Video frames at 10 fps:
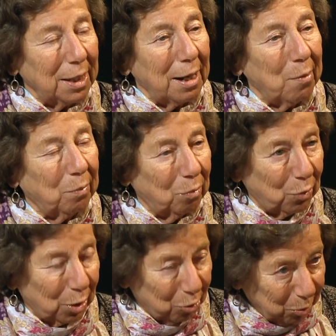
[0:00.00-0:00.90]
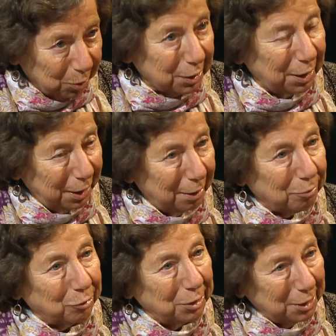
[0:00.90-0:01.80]
and we'll work all day
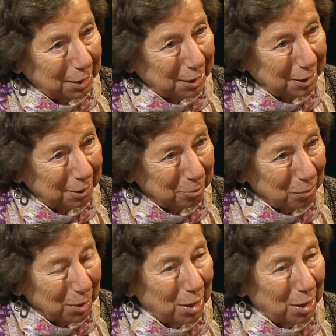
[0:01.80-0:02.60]
every day yeah.